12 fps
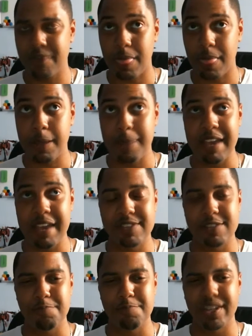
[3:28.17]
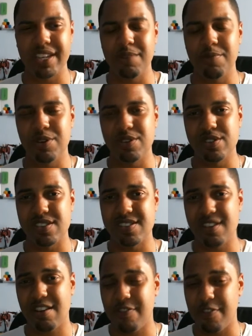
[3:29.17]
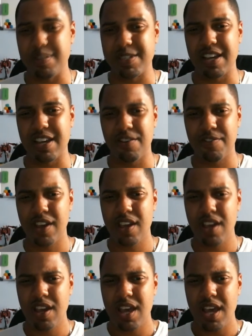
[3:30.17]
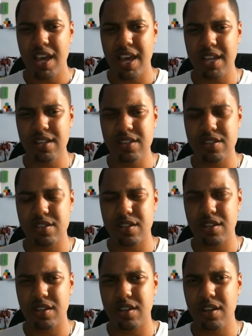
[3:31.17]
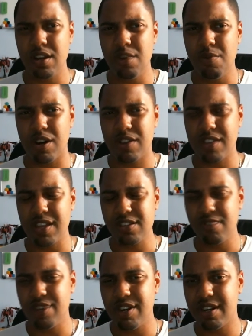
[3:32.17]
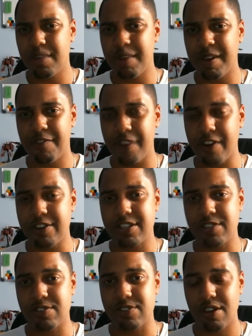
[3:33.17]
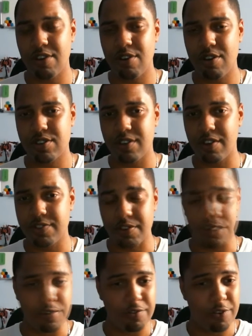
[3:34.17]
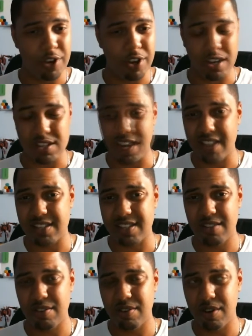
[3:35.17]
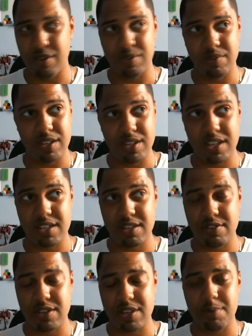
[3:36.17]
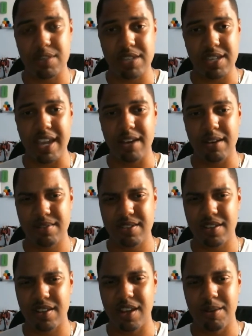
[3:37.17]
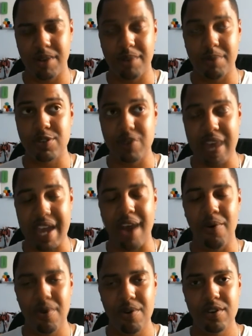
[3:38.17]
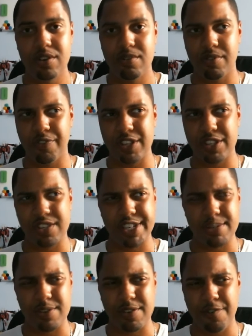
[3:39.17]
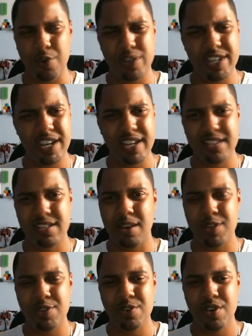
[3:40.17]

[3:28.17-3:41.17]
Mavis's body was Zeref himself. And you know what? Thanks to reading a bit of Fairy Tail Zero, so obviously I've gone through the entire series, well, the entire series up to date, up to now. I think it's like chapter 14 that's up to.